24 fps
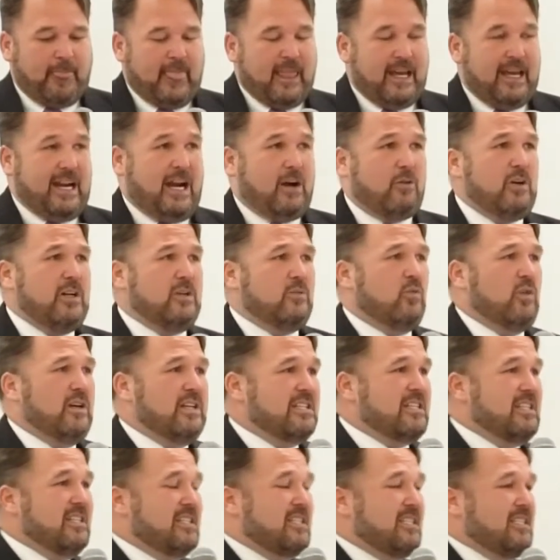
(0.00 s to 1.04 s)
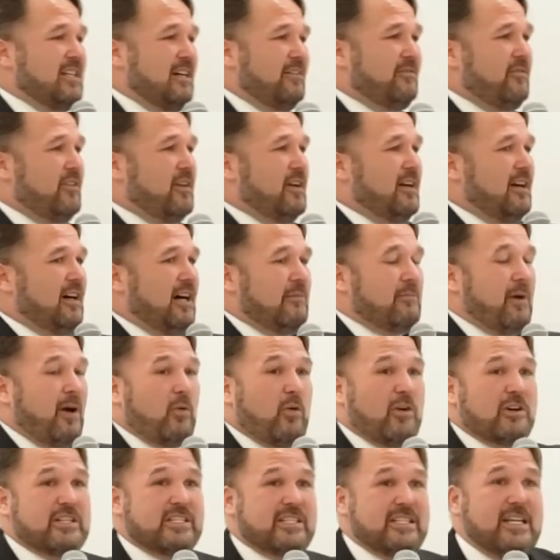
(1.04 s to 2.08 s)
And I wouldn't wish this stuff on my
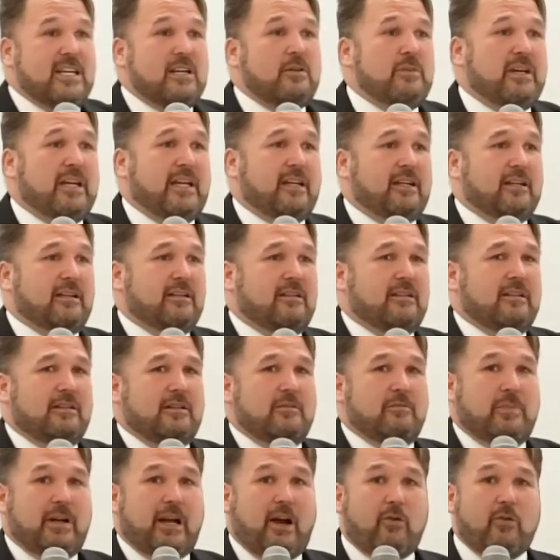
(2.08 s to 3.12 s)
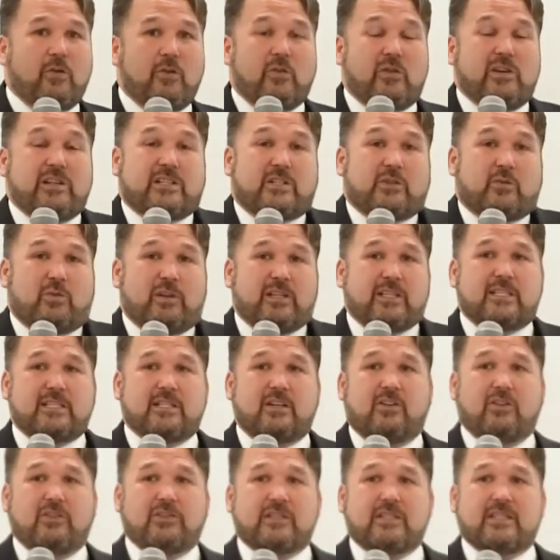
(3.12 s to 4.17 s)
worst enemy, but I would wish the
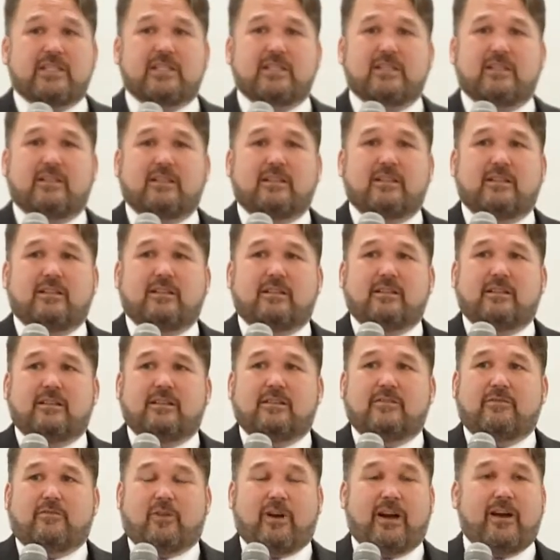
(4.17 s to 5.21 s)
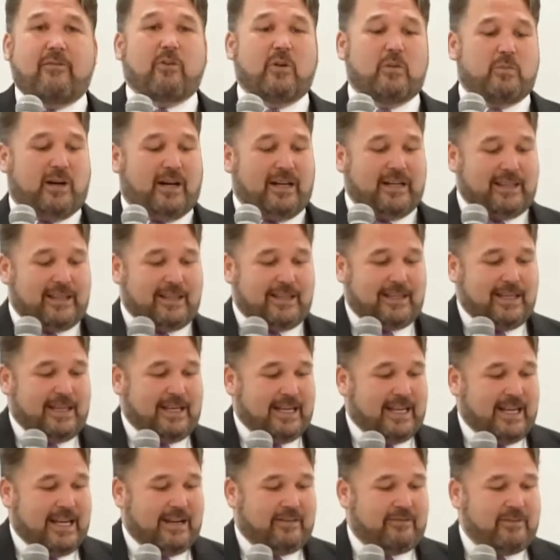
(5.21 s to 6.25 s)
results for everybody that they
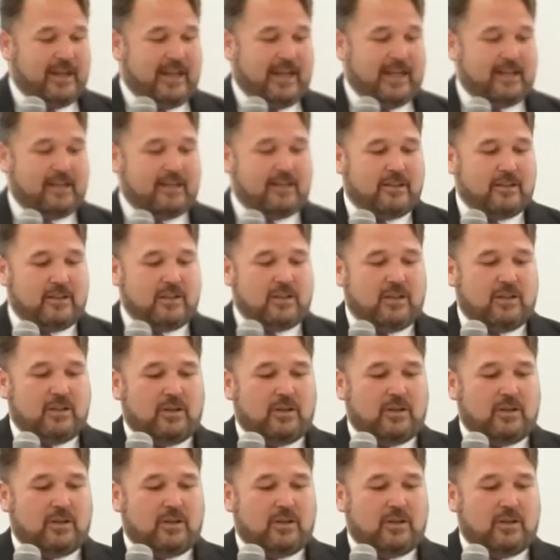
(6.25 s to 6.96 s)
could have that.